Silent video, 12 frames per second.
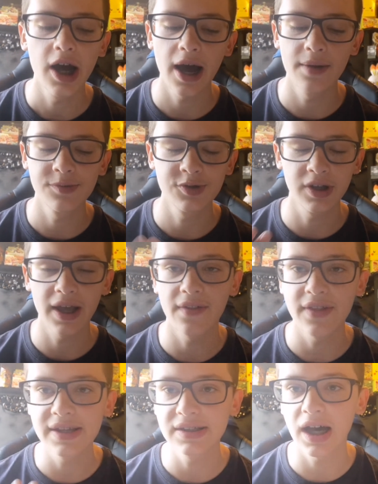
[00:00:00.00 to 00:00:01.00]
and so yeah,
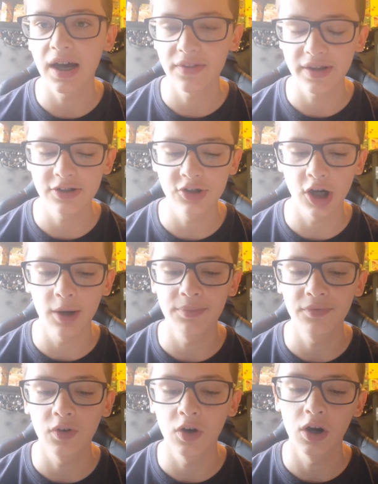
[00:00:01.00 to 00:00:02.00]
these are the top
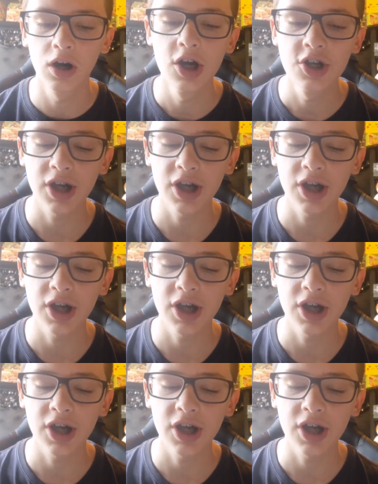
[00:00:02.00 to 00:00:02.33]
4.